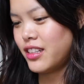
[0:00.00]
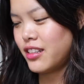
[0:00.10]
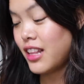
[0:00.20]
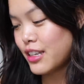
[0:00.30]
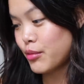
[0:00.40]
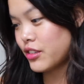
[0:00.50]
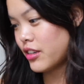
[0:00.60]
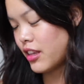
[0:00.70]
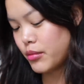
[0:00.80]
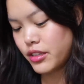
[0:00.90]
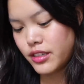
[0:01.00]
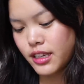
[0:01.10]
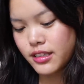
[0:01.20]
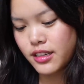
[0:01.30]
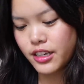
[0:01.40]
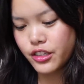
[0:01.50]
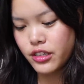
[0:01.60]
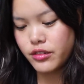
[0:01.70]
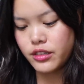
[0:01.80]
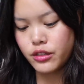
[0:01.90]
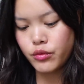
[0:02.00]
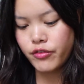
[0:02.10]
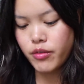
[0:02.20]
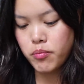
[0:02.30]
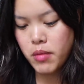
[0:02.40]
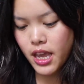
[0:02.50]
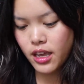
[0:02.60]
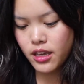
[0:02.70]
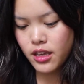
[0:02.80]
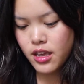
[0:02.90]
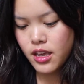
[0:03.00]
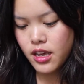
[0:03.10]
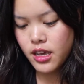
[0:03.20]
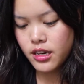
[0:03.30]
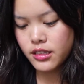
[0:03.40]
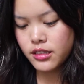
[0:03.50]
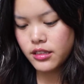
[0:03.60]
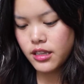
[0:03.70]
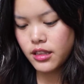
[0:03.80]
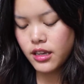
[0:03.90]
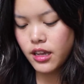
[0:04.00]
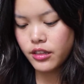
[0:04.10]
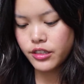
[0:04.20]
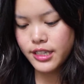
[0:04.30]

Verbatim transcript: And then the last bronzer that I've been using as an eyeshadow is this one from MAKE and it's in the color